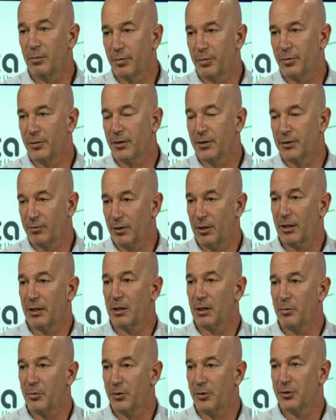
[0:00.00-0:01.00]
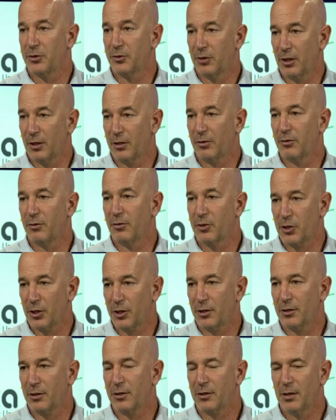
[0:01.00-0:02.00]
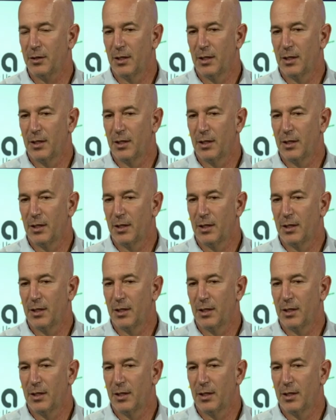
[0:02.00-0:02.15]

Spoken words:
the Israeli companies to get into China.